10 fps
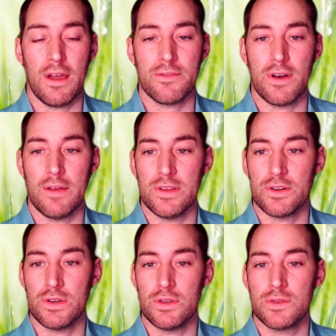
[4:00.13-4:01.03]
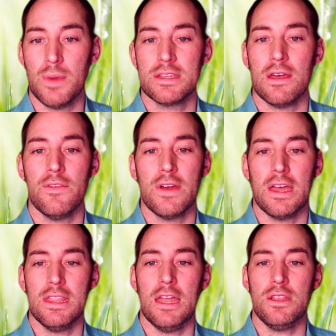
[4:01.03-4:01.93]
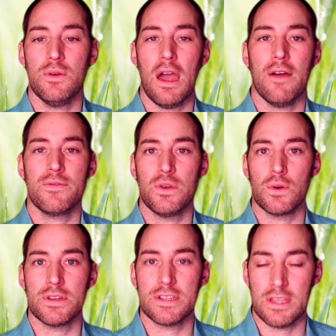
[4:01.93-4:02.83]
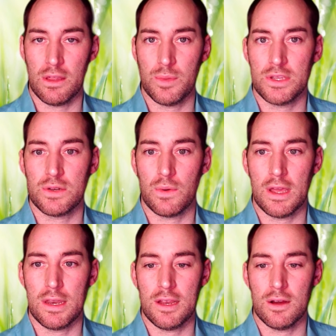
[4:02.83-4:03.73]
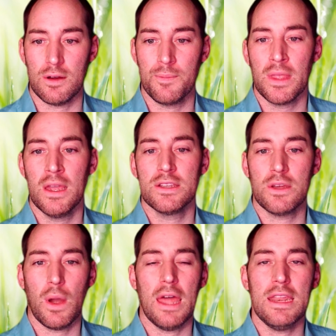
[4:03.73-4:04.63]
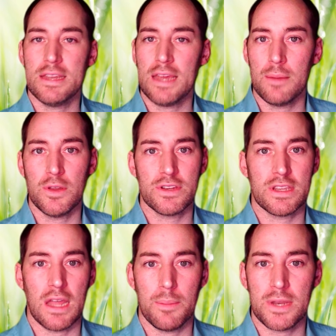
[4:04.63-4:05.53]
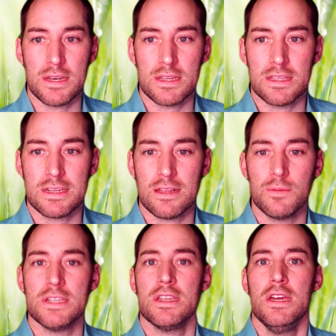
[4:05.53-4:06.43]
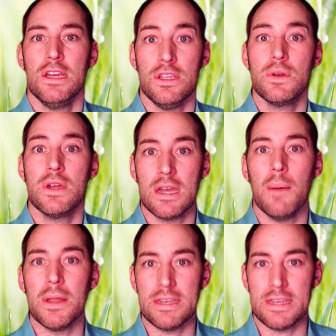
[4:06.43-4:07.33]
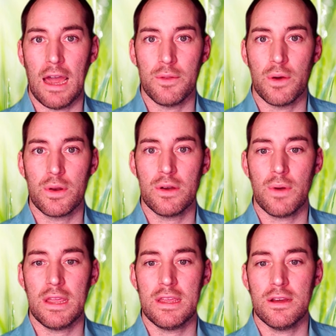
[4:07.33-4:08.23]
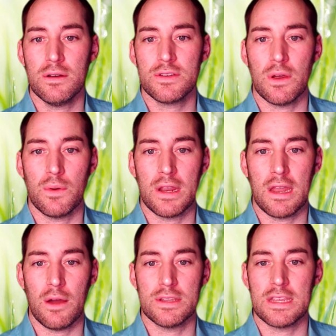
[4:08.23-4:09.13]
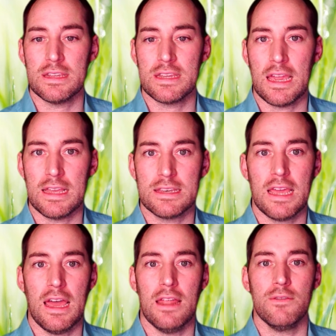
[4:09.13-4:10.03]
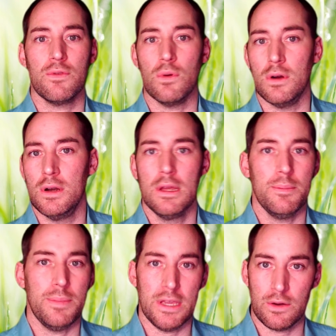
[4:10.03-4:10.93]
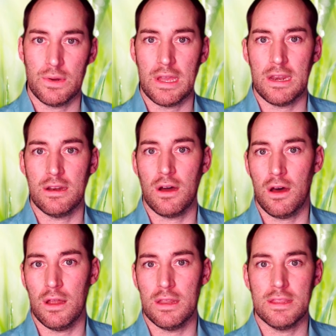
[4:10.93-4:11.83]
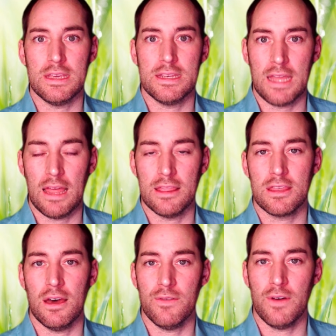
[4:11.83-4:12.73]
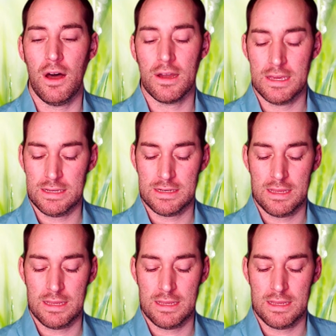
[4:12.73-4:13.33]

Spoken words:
I've introduced myself, and then you have your syllabus right here. So anytime there's an update to the syllabus, you can come and download it right here. So right now it says 8/10 for being created on the 10th of August.